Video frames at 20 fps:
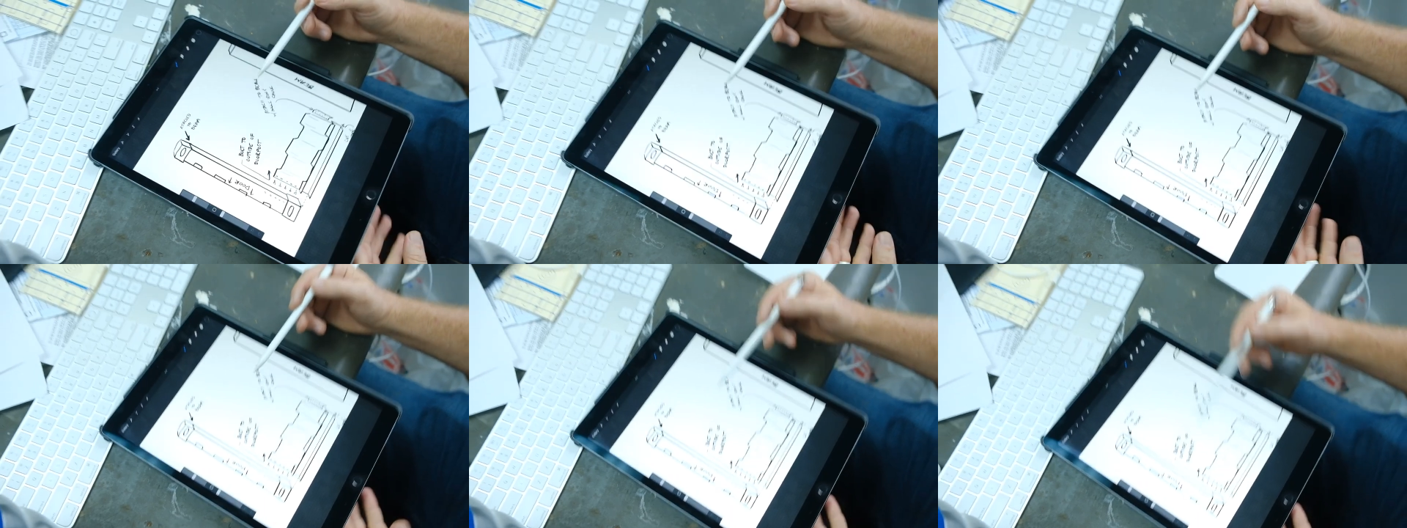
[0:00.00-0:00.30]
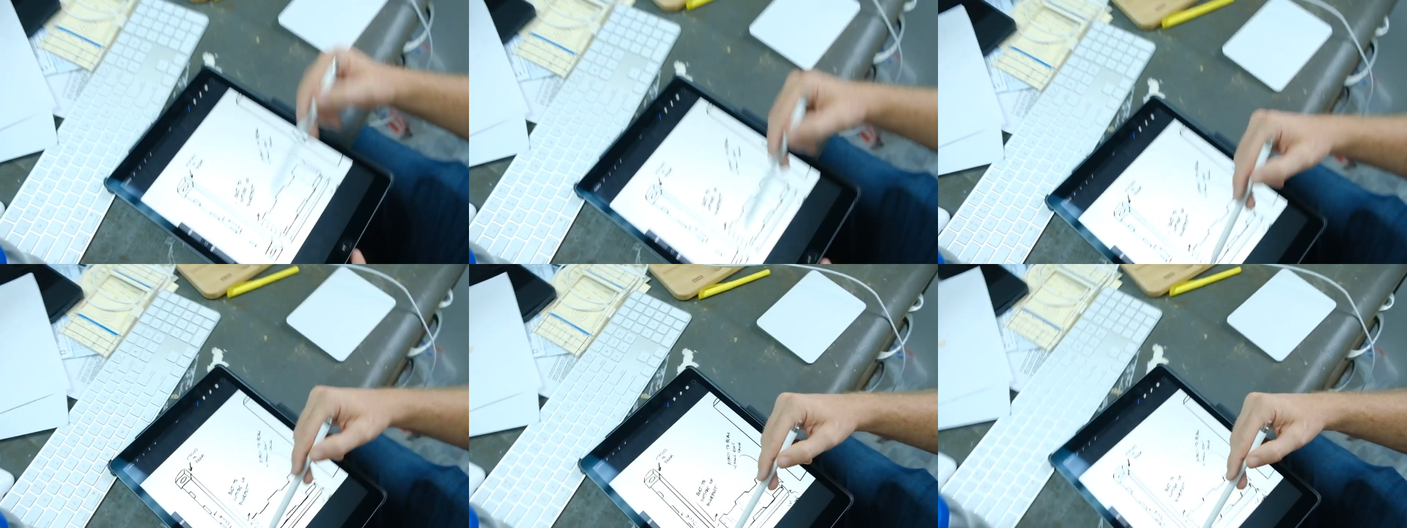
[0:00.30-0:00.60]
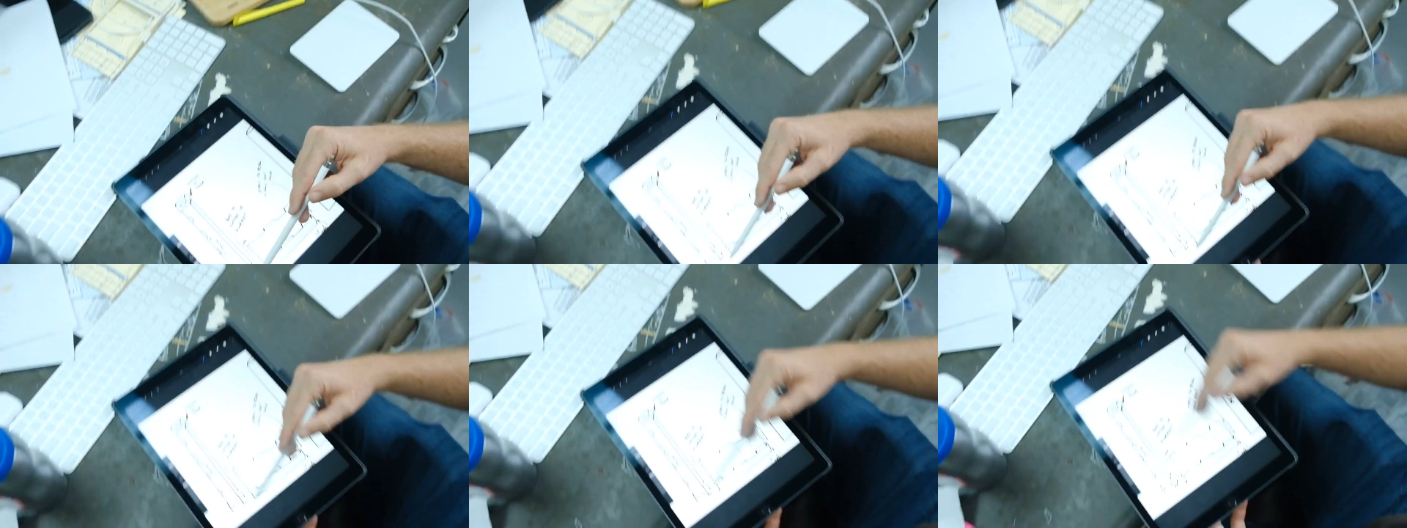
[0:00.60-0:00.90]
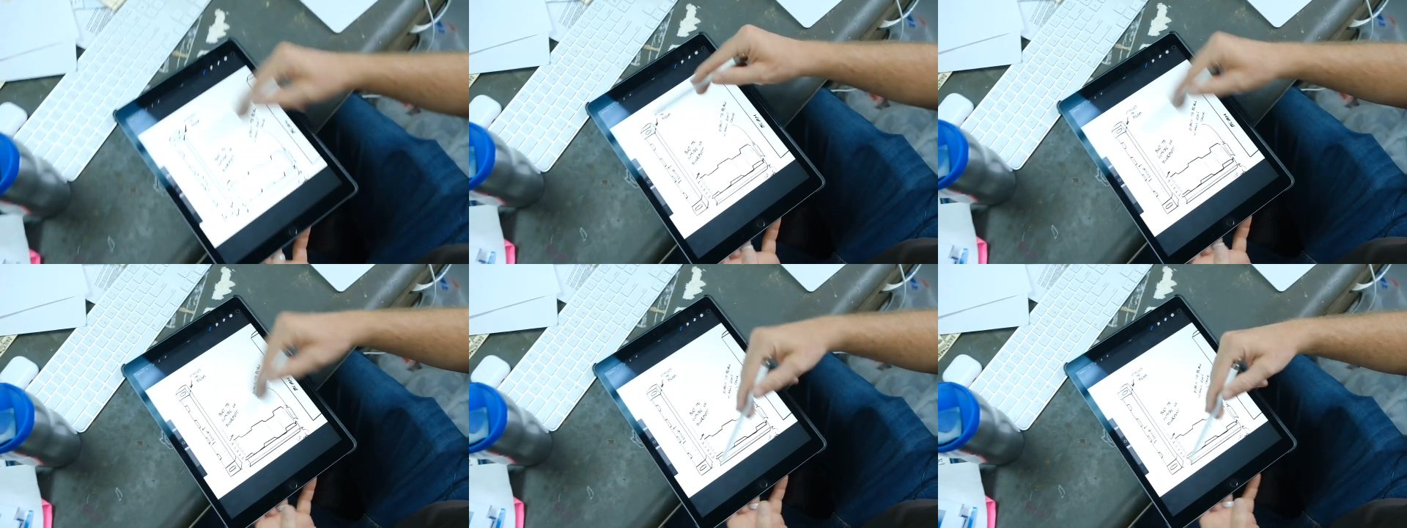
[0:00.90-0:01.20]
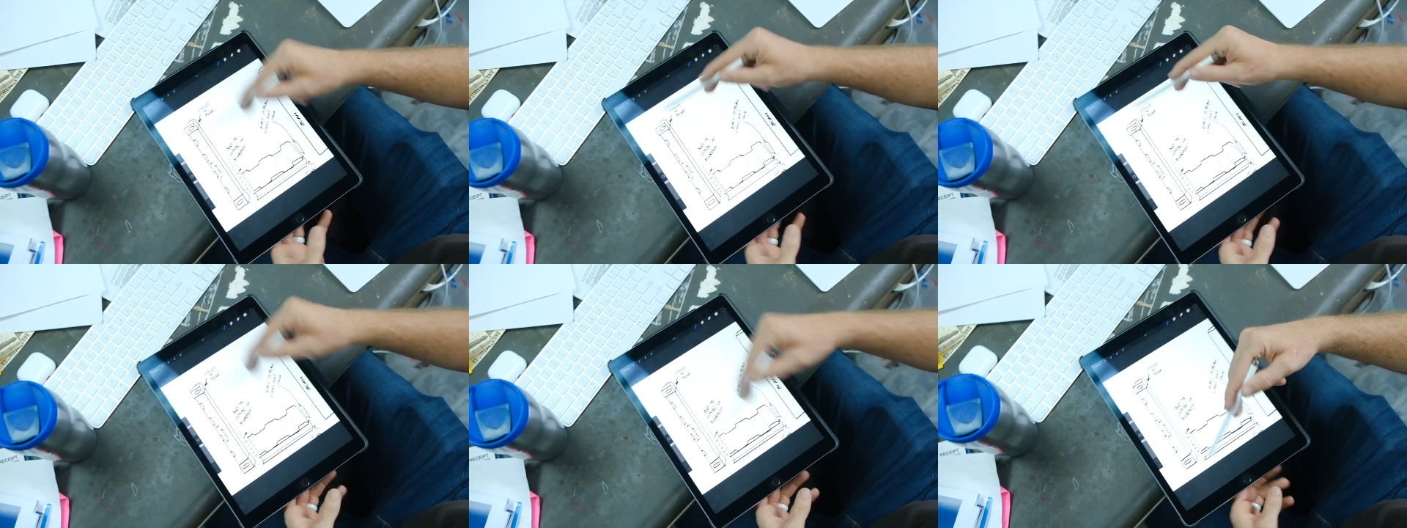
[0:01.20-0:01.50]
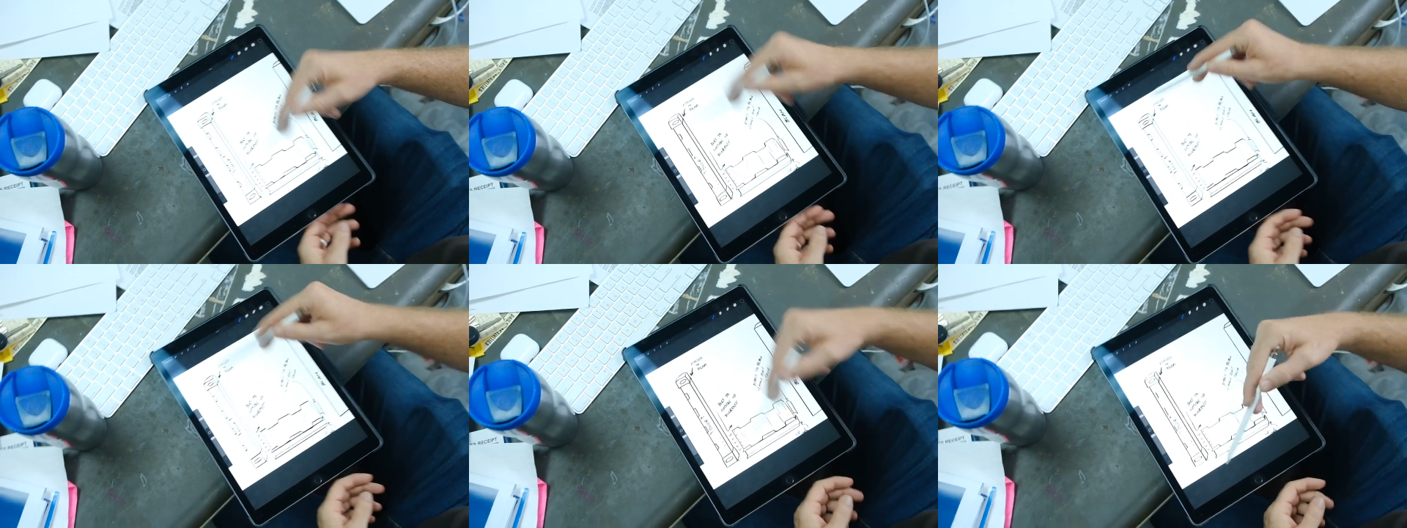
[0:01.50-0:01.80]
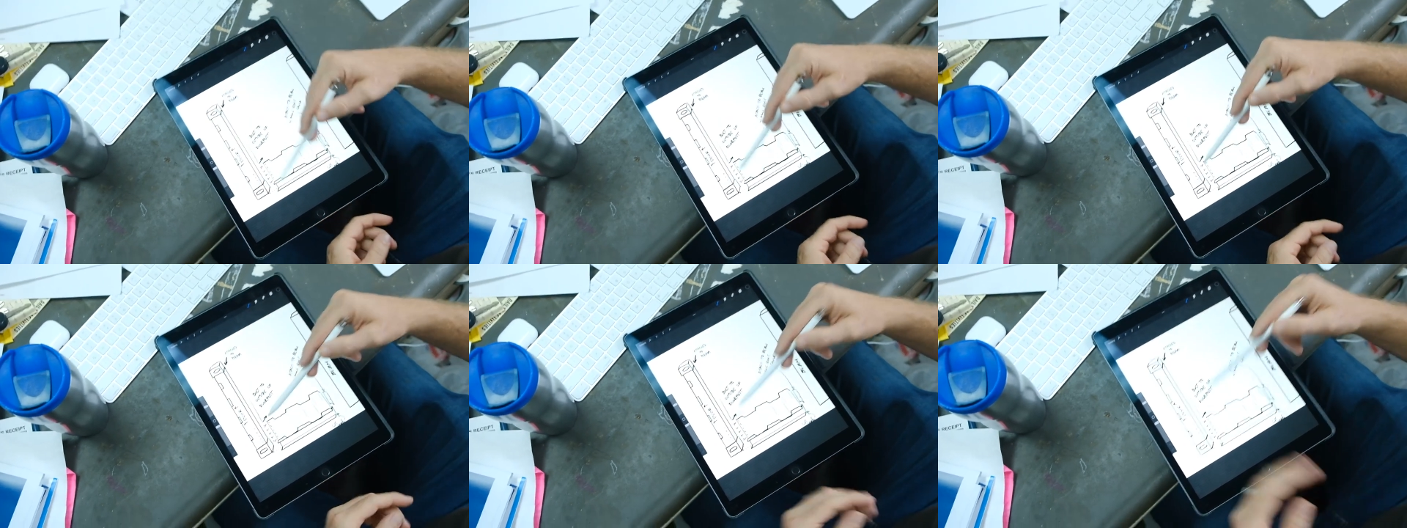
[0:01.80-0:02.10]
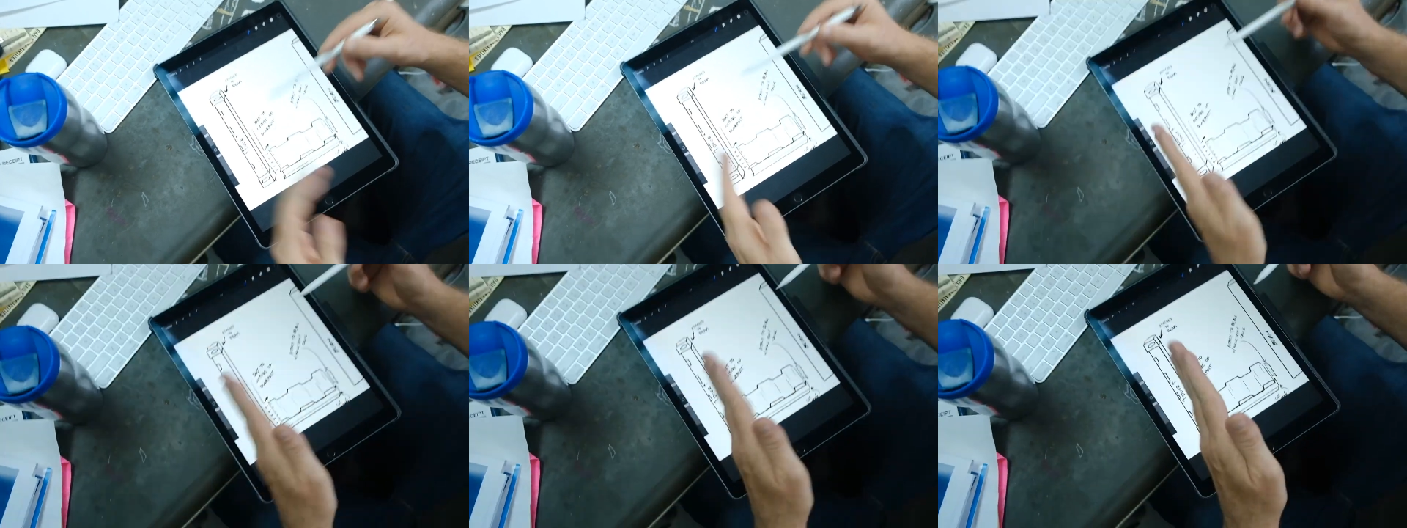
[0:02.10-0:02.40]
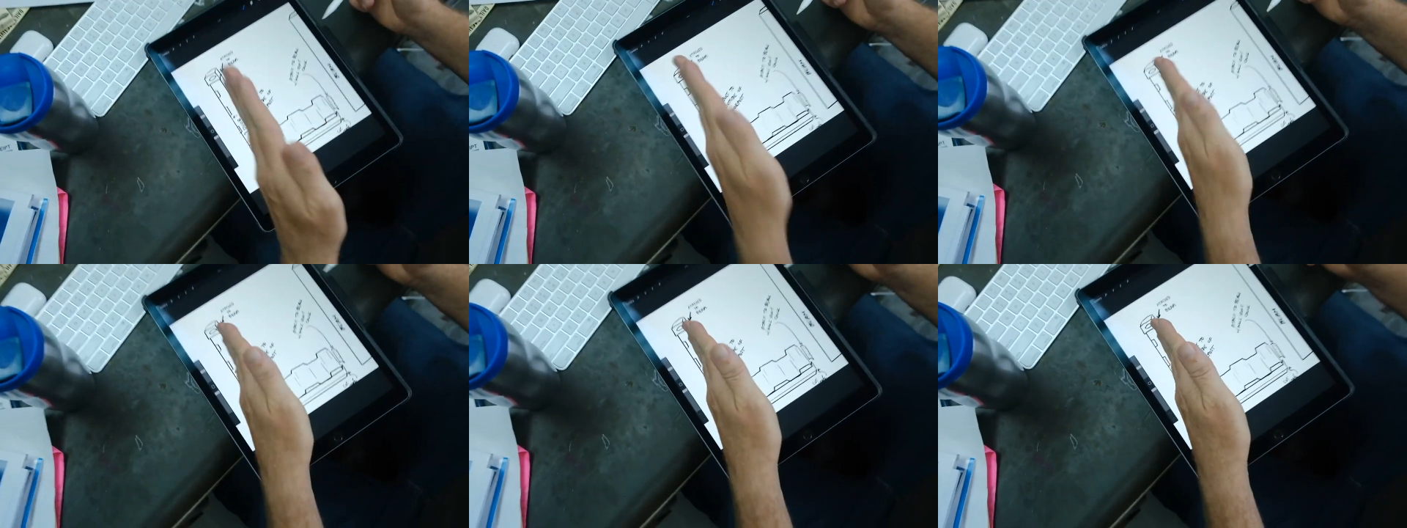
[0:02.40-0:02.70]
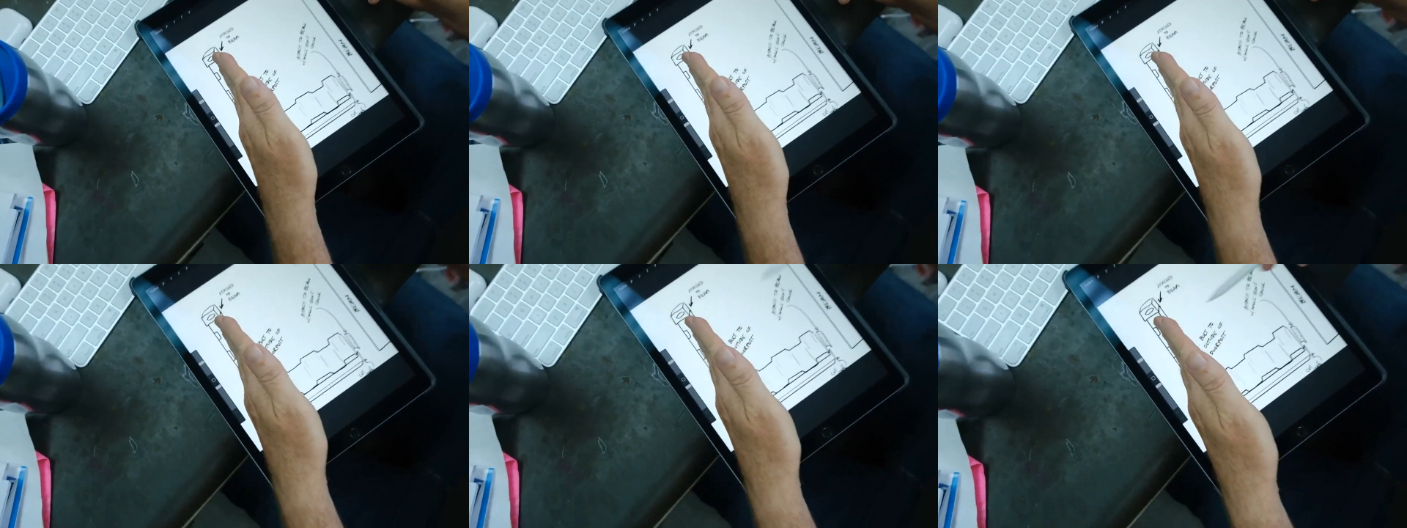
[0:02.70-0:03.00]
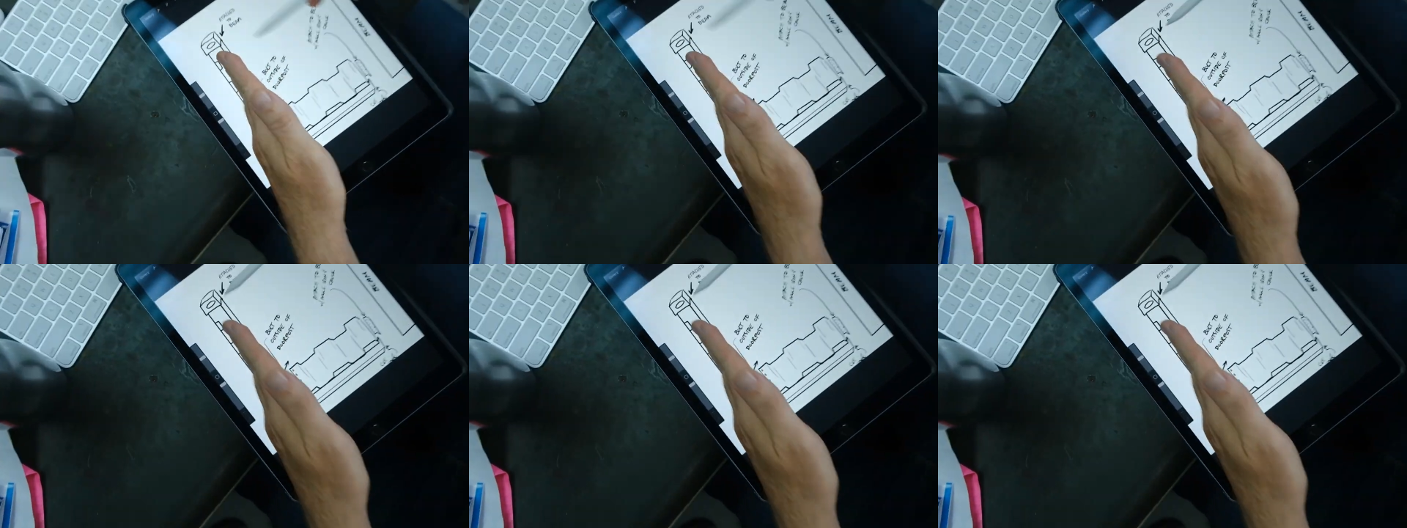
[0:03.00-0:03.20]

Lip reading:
[unreadable: no face in view]